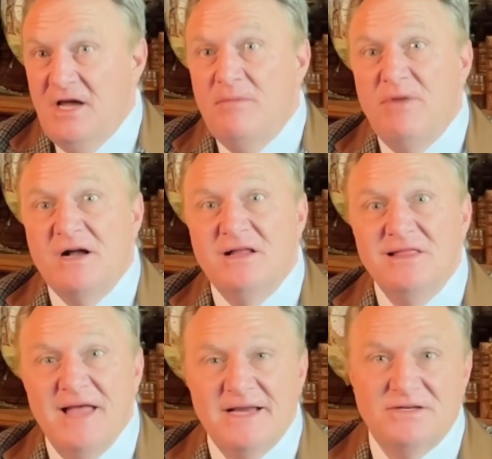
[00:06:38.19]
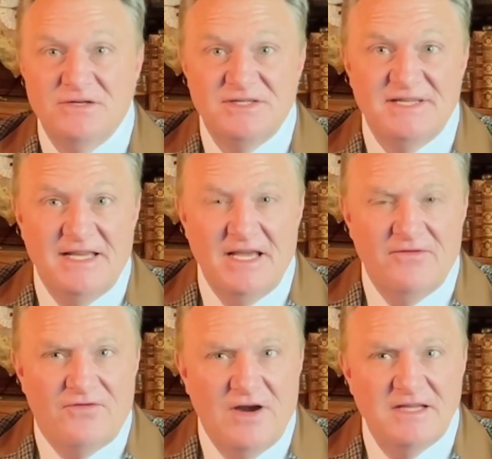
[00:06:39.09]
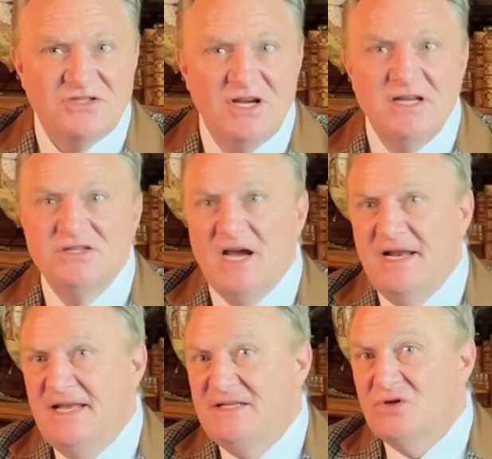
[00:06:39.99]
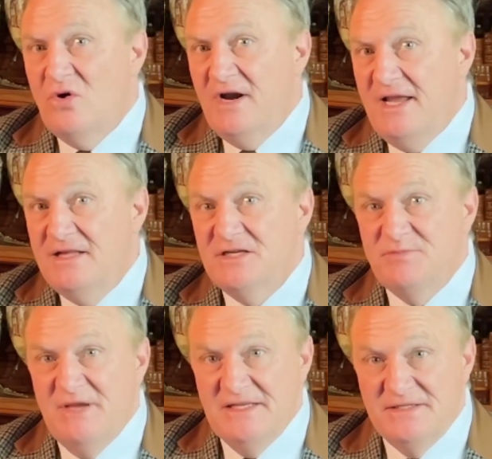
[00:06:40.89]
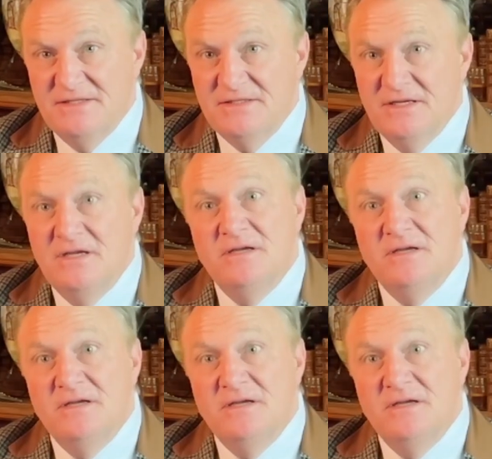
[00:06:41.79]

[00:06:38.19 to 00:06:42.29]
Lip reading: but collectors seeking French, Chinese, or English pieces